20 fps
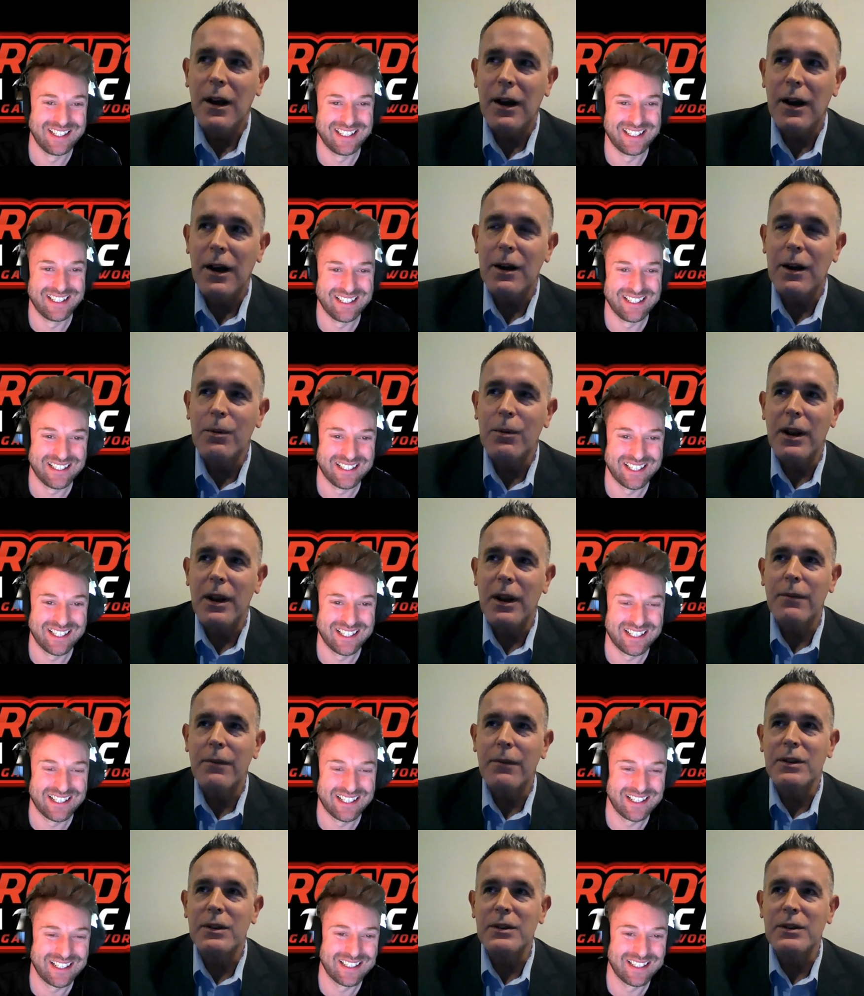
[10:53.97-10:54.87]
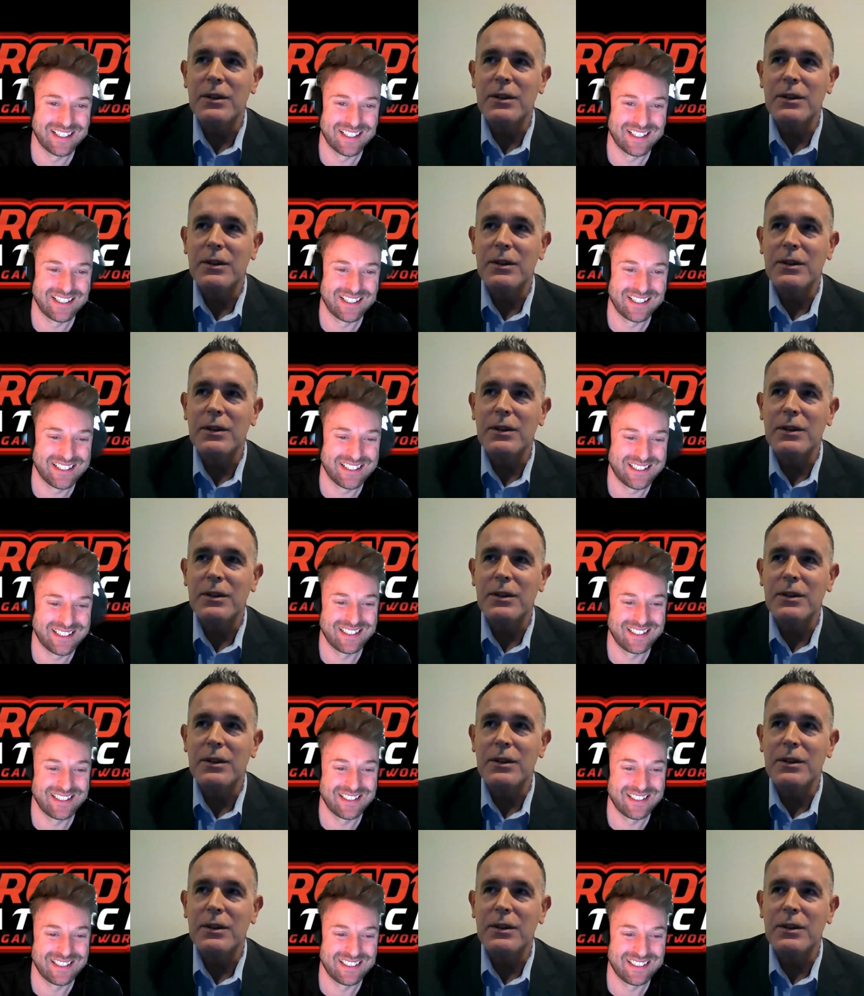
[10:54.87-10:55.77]
Speaker 1: I would have to say it would
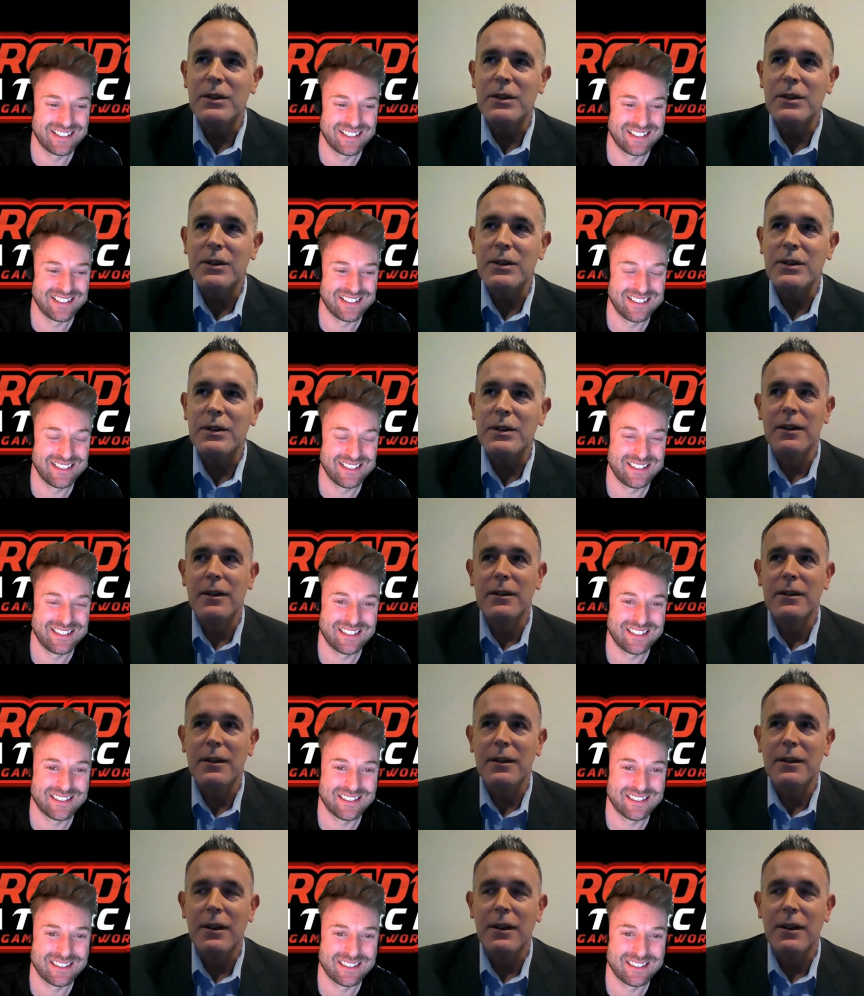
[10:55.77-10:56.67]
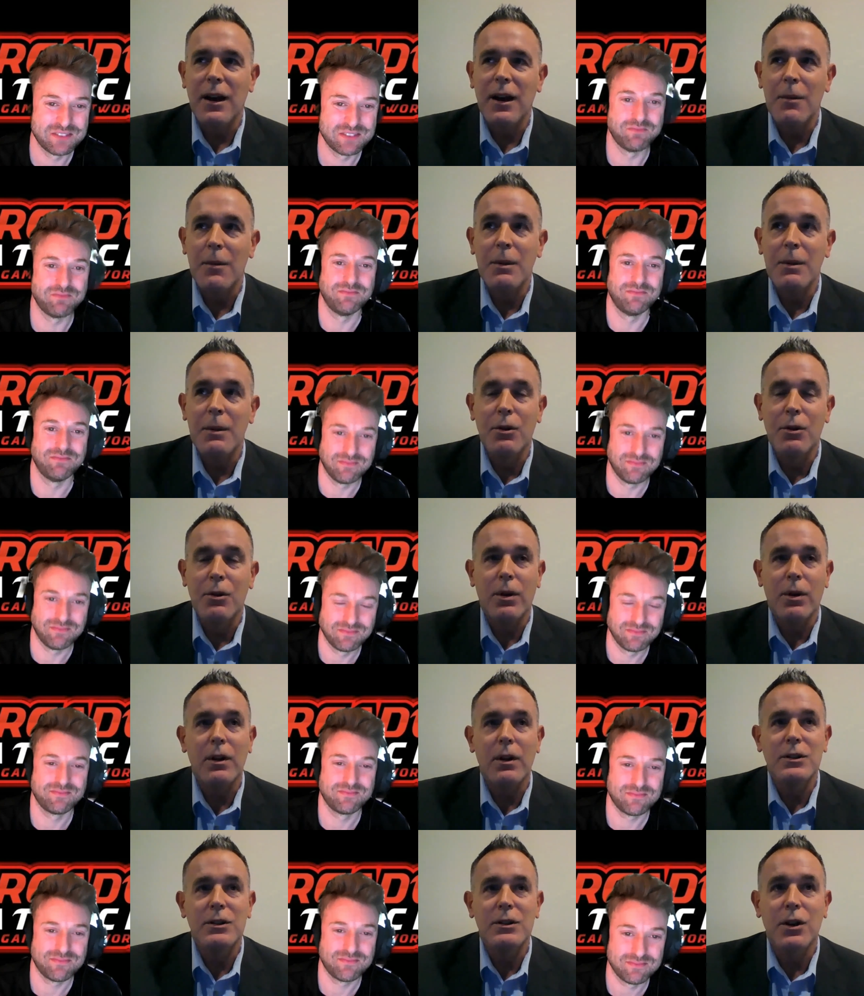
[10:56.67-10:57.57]
be the lion. Uh, I mean,
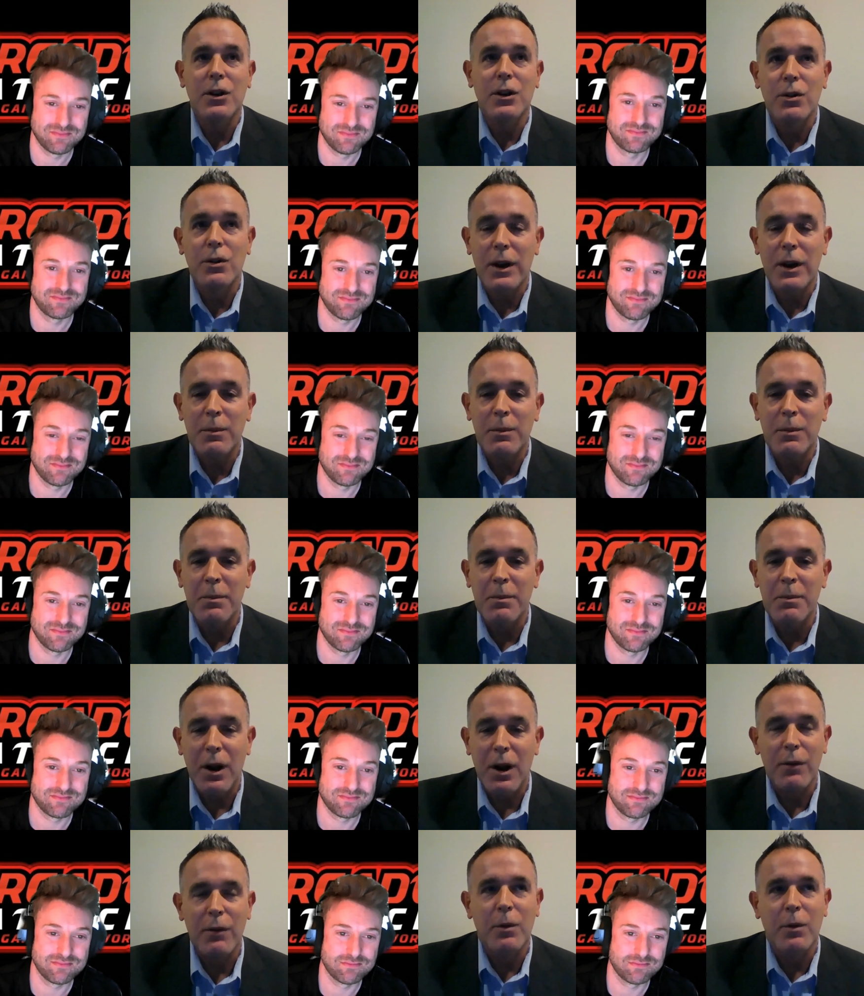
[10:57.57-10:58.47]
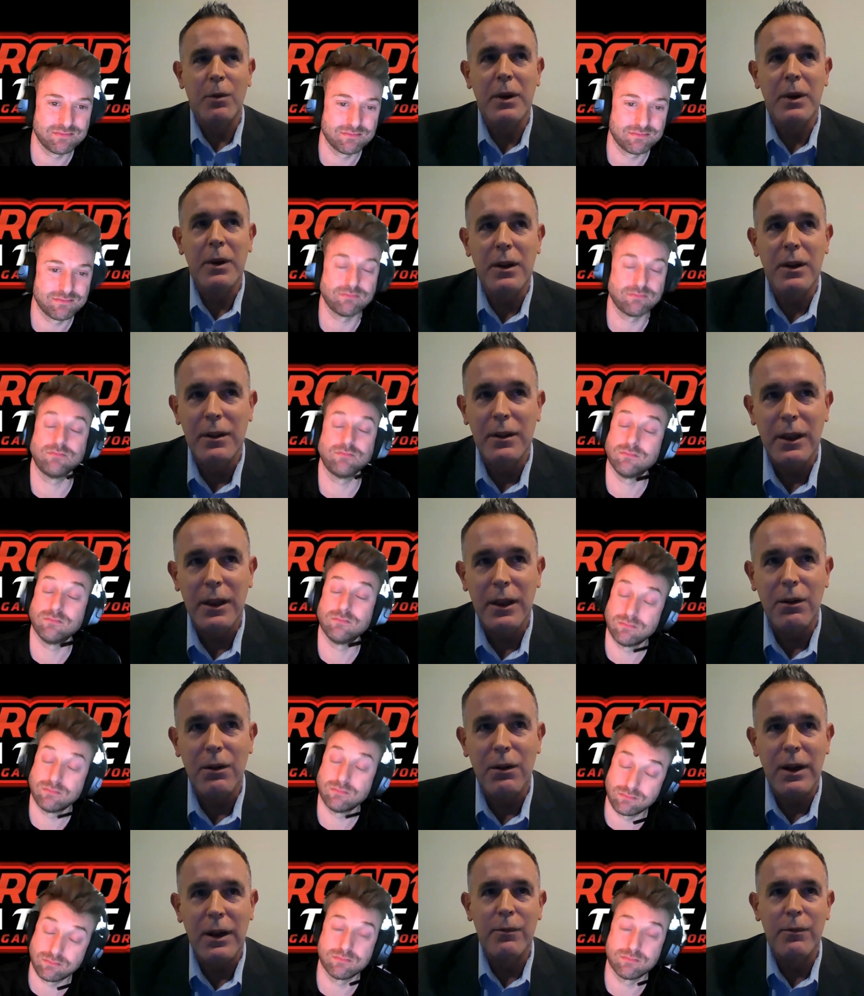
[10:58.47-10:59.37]
gorillas are incredibly powerful, but
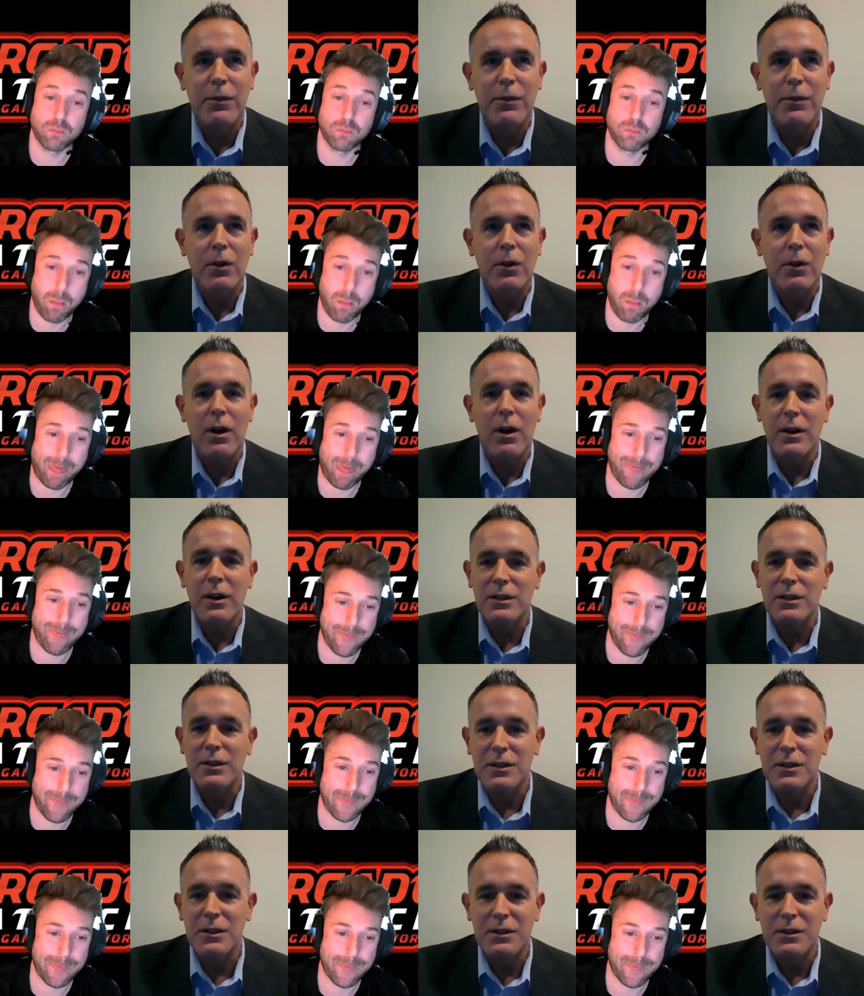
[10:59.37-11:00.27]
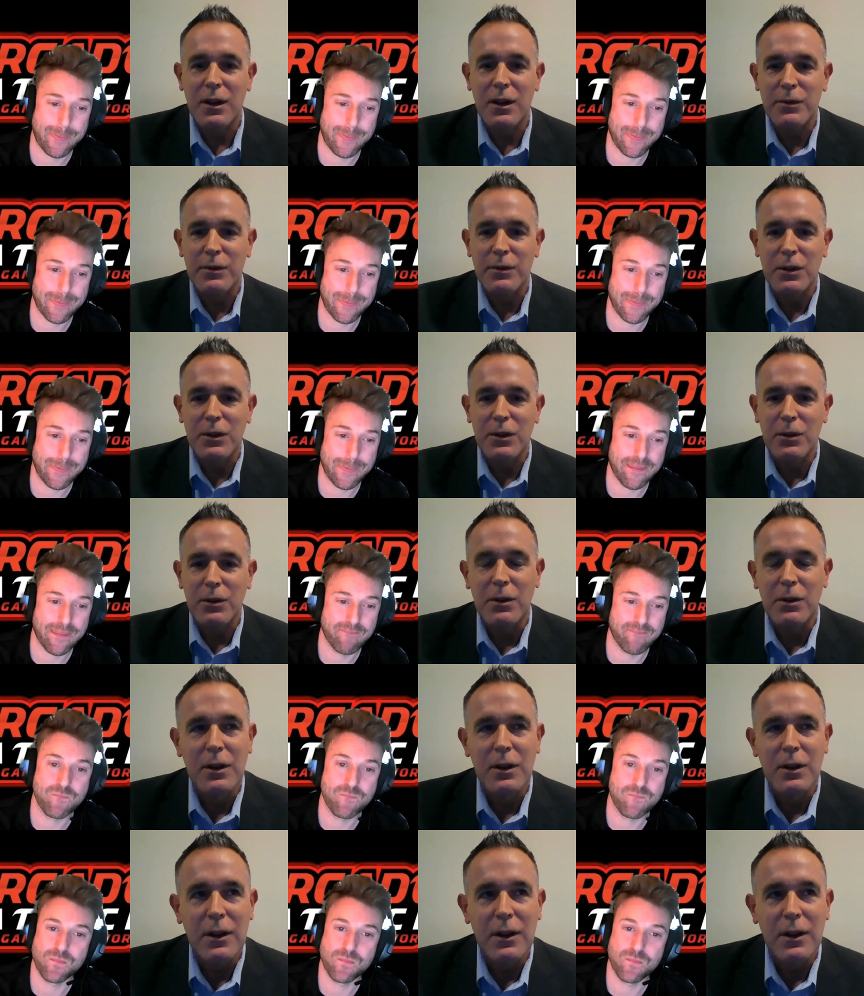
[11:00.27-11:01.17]
they don't have claws and stuff.
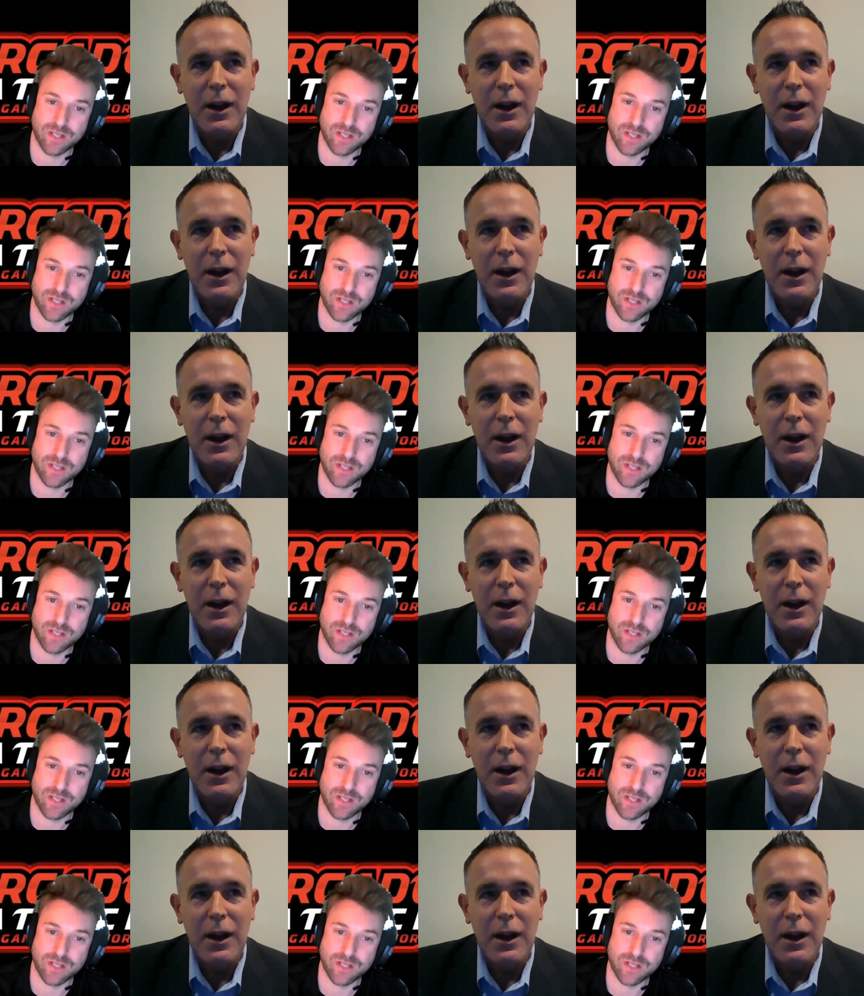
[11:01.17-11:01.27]
So